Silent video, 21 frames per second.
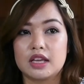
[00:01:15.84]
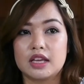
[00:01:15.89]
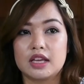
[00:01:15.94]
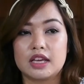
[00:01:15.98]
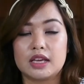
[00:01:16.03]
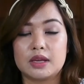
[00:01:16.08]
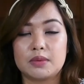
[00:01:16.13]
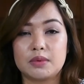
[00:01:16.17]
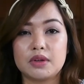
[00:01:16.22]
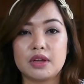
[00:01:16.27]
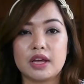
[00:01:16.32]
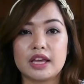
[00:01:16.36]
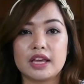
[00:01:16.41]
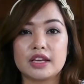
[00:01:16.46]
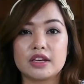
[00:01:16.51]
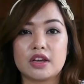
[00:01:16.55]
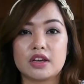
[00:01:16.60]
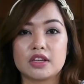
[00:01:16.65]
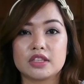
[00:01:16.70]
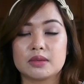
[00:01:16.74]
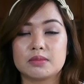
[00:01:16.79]
It will
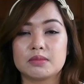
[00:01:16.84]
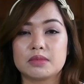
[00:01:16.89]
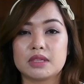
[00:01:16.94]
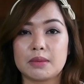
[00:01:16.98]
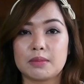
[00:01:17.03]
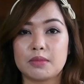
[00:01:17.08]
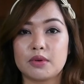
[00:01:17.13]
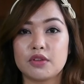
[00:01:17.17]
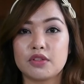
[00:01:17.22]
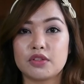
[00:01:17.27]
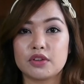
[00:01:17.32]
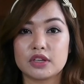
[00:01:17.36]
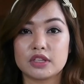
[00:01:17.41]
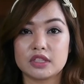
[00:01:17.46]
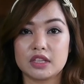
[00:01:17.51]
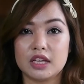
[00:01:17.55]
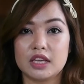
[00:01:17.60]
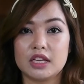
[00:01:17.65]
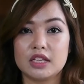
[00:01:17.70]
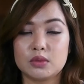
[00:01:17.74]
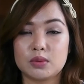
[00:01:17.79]
end on September
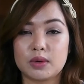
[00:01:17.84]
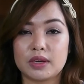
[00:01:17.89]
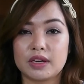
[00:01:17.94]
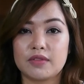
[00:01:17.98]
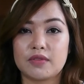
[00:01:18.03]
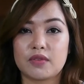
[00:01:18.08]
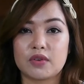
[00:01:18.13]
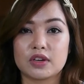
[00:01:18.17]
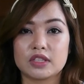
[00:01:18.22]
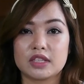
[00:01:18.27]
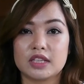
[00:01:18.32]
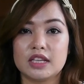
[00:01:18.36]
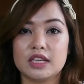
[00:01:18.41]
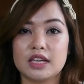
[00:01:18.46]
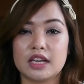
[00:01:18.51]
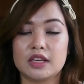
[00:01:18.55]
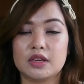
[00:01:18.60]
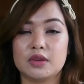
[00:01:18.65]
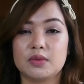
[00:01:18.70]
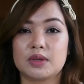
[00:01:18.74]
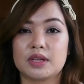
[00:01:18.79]
13, 2014
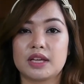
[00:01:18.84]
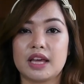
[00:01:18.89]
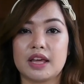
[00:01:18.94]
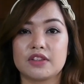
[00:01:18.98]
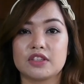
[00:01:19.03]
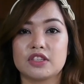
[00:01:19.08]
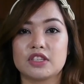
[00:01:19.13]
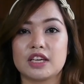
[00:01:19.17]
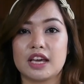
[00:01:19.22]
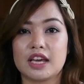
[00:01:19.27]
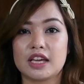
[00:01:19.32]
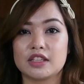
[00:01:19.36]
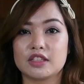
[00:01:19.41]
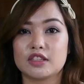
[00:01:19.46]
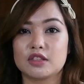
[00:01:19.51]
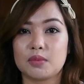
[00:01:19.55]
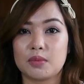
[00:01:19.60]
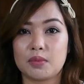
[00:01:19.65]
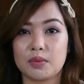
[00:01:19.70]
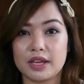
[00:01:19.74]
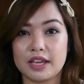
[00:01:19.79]
and you will get the chance
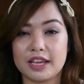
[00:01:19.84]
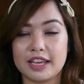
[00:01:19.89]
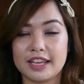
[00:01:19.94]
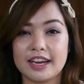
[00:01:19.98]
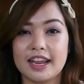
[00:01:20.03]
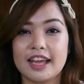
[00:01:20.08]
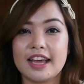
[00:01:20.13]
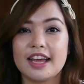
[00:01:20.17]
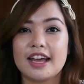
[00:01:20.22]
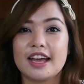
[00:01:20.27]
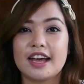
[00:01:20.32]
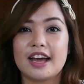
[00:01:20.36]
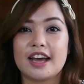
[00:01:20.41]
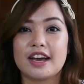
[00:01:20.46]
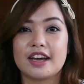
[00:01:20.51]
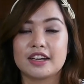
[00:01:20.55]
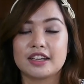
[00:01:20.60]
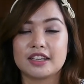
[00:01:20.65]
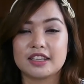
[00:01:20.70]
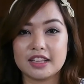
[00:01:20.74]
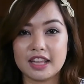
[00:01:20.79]
to win
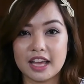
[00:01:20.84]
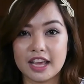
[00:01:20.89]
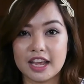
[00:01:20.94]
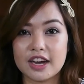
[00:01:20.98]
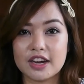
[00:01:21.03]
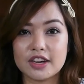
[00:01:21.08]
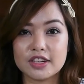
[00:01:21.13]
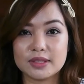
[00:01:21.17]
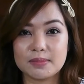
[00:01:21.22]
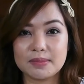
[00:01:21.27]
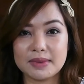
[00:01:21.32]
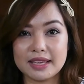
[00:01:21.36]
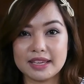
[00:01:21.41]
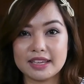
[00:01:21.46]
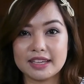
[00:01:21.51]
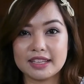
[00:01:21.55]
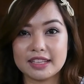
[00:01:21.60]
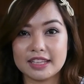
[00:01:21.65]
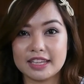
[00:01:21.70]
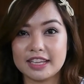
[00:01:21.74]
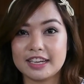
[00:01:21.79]
a Claire's Be
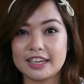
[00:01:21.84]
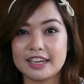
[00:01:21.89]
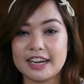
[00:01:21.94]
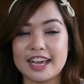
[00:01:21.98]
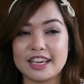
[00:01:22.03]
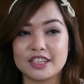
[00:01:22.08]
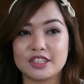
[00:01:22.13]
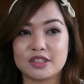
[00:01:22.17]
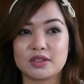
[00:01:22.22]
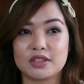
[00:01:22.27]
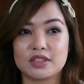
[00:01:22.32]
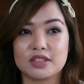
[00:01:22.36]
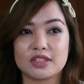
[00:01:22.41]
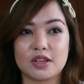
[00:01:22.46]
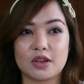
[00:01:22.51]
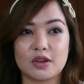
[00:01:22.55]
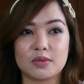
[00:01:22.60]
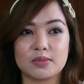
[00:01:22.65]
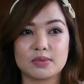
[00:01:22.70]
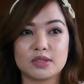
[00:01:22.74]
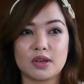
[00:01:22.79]
Clean Natural
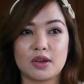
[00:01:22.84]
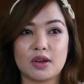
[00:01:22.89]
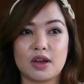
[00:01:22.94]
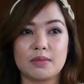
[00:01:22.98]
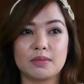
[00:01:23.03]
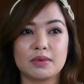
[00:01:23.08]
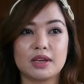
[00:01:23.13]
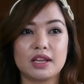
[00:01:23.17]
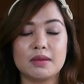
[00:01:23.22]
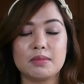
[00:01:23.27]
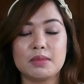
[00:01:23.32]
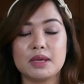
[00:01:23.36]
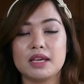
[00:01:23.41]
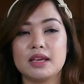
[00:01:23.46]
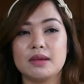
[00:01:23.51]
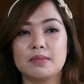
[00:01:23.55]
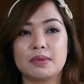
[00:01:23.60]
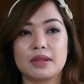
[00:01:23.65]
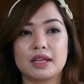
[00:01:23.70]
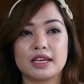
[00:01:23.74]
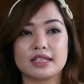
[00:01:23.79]
Soap. So I'm gonna
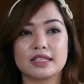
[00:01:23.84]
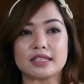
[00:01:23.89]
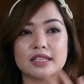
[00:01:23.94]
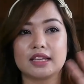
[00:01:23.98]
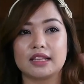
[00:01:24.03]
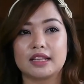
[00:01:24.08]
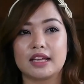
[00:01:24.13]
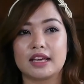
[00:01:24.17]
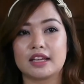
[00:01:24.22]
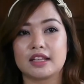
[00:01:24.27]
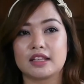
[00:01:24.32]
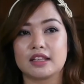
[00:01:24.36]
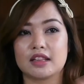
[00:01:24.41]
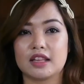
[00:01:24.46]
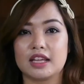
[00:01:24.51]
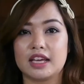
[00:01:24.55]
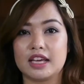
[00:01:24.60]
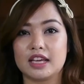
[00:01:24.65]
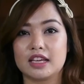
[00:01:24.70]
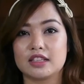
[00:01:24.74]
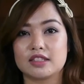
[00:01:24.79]
be placing like a
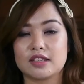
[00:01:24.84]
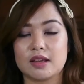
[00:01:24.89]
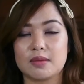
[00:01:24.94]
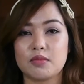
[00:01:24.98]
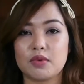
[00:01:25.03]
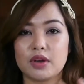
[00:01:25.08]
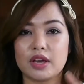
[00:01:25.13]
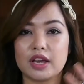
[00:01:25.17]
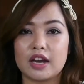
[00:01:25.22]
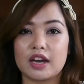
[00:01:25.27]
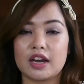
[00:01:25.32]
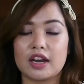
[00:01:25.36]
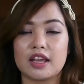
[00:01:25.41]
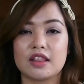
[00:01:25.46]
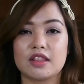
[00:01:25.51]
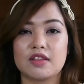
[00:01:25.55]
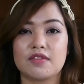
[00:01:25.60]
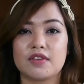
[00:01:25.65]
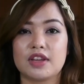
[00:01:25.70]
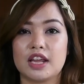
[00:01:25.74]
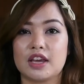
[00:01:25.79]
link somewhere
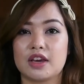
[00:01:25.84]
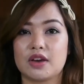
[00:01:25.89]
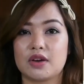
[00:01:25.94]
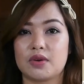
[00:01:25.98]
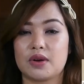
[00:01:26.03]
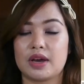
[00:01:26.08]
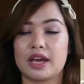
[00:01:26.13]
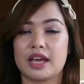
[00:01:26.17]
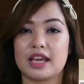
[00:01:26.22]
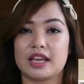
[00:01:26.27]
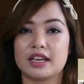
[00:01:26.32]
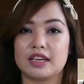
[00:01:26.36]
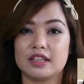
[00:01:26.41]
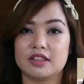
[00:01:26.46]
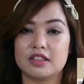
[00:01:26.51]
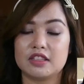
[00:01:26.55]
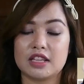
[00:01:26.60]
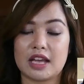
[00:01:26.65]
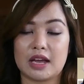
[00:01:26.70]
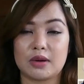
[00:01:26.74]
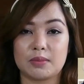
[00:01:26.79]
in the video and
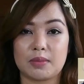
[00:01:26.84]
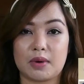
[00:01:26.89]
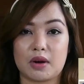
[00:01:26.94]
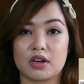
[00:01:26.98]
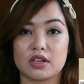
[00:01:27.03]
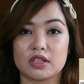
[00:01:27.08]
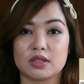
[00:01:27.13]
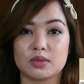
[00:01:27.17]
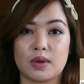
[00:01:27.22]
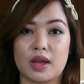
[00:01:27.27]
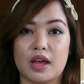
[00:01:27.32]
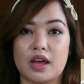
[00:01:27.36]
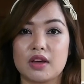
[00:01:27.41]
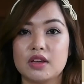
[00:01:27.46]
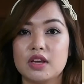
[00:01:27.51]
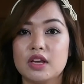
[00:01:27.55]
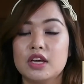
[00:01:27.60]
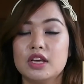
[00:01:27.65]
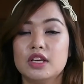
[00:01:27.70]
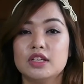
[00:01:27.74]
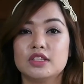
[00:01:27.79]
in the down bar as
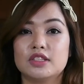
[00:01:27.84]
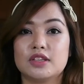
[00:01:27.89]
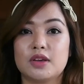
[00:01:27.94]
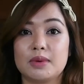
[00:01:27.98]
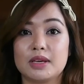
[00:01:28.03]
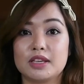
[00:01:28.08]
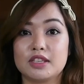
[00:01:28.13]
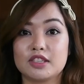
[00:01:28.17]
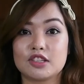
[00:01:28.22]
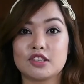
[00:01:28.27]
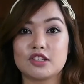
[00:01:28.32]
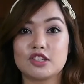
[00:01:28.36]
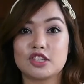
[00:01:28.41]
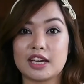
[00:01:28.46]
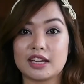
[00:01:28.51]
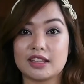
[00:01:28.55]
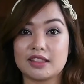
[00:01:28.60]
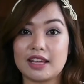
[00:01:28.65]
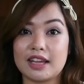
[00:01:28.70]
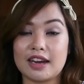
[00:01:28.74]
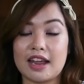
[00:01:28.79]
well. So make sure to
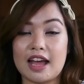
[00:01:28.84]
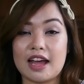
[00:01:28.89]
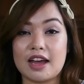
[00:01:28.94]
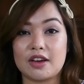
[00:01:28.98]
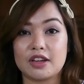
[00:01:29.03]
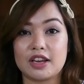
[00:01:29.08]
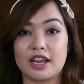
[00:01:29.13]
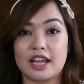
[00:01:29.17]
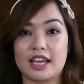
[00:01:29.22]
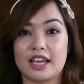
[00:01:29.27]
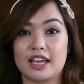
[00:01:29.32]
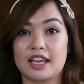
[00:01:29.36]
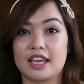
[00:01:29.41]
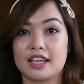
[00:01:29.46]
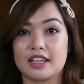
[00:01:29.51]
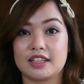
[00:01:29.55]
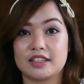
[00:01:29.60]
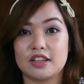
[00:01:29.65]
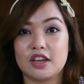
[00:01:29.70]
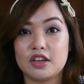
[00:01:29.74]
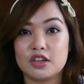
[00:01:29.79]
check that out
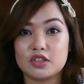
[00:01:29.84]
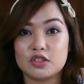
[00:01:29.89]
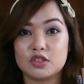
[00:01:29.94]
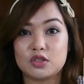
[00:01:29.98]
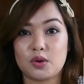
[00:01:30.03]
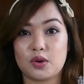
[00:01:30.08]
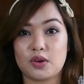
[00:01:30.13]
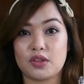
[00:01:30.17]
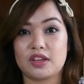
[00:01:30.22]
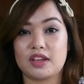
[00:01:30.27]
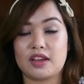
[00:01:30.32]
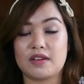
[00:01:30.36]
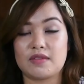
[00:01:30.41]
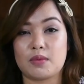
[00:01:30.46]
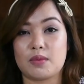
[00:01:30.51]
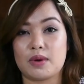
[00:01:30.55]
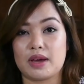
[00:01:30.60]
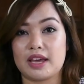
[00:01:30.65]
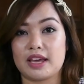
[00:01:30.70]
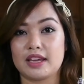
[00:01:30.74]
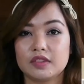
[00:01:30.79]
and join the
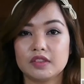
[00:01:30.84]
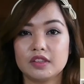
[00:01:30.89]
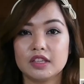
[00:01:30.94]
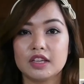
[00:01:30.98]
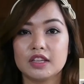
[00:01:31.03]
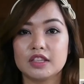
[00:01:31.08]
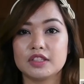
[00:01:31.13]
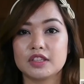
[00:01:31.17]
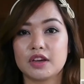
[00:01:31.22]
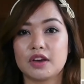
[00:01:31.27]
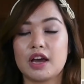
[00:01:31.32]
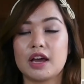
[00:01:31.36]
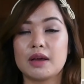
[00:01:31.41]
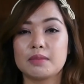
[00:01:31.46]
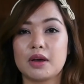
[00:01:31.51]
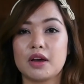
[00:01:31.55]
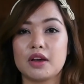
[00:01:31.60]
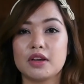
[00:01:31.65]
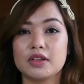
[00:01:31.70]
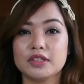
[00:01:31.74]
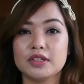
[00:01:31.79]
giveaway. So
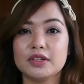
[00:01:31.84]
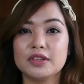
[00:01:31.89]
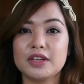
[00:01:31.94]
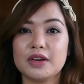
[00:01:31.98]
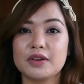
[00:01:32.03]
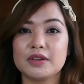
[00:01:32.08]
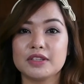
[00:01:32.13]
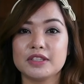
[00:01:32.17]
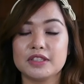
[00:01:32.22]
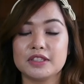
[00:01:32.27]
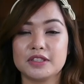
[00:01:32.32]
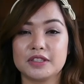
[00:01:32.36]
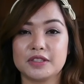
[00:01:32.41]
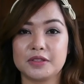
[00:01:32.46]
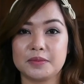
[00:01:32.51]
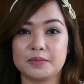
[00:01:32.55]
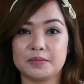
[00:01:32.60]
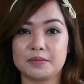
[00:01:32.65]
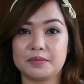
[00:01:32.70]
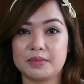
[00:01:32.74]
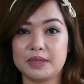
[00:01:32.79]
I'm also going
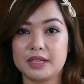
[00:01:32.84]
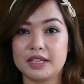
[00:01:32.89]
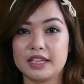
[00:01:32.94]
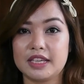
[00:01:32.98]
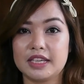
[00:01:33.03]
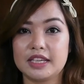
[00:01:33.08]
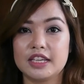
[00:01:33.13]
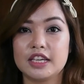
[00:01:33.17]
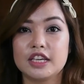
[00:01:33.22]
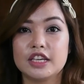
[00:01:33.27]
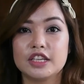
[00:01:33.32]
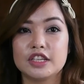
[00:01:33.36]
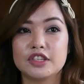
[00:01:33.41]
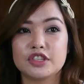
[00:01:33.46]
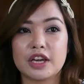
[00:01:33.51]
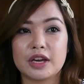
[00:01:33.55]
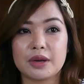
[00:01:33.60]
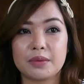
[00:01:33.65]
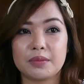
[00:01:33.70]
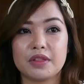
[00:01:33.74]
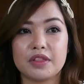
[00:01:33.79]
to be
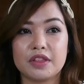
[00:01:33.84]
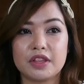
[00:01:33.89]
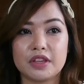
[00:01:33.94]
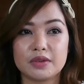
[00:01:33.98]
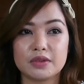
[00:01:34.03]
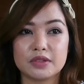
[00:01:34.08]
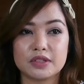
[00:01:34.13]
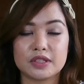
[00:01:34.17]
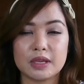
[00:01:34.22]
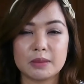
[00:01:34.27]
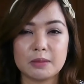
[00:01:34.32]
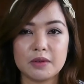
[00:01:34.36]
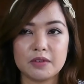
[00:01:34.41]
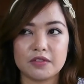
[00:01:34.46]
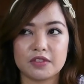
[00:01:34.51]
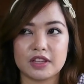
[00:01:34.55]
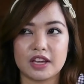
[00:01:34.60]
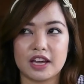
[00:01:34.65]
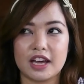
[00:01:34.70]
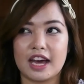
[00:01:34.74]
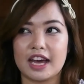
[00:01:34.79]
sharing with you some
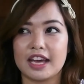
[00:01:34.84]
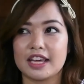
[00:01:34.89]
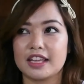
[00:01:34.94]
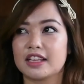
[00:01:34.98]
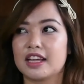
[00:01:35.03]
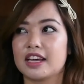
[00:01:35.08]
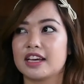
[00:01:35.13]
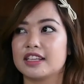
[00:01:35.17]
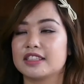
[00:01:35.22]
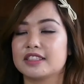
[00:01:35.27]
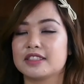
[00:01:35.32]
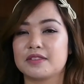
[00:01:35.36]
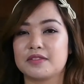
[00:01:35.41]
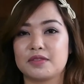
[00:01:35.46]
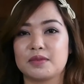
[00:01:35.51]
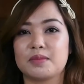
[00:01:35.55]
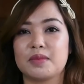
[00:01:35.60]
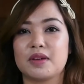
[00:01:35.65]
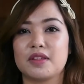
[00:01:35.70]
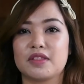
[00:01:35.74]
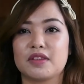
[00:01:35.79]
of the highlights of
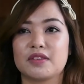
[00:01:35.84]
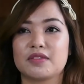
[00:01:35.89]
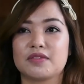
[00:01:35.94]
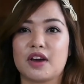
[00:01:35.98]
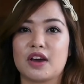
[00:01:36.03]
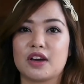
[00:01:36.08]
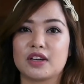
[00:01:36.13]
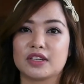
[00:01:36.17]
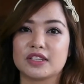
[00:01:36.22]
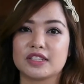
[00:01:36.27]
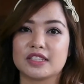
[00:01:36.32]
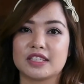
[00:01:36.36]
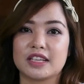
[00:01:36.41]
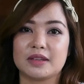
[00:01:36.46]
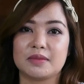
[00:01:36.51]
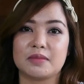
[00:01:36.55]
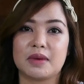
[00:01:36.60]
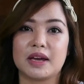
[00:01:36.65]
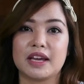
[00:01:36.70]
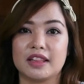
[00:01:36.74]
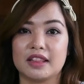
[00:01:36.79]
the month of August
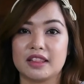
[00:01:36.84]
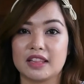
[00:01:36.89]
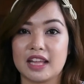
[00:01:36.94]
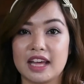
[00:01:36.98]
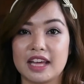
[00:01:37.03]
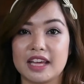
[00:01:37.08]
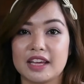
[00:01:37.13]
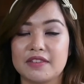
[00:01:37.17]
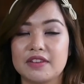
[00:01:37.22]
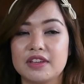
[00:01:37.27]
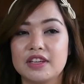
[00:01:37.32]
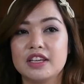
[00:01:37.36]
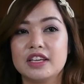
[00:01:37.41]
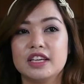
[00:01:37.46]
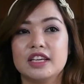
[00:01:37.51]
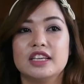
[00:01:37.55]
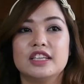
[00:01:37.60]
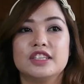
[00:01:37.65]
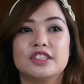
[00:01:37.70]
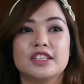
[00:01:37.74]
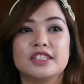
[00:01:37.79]
in my life,
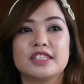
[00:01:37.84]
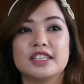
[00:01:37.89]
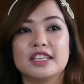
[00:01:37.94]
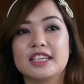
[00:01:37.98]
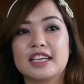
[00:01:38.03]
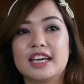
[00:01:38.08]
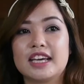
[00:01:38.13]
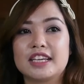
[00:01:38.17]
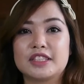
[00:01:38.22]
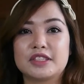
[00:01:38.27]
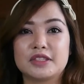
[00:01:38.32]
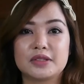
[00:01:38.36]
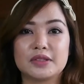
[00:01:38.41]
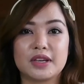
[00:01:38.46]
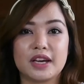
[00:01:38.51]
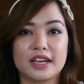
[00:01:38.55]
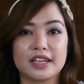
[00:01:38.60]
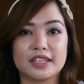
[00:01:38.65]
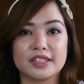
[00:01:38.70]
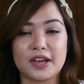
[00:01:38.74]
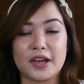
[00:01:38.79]
just in case you
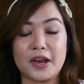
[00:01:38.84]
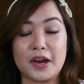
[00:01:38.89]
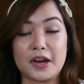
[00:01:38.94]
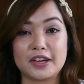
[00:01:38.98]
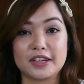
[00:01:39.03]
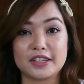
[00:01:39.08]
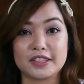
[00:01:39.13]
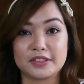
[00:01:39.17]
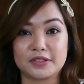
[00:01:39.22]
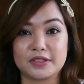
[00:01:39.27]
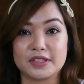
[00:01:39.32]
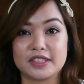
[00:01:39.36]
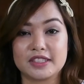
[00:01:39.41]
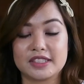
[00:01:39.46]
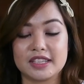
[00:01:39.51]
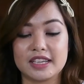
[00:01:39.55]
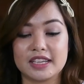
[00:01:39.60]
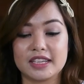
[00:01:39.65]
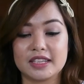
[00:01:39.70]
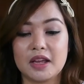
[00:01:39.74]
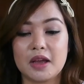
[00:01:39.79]
guys are
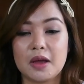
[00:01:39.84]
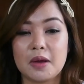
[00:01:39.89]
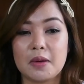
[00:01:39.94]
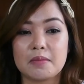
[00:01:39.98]
interested.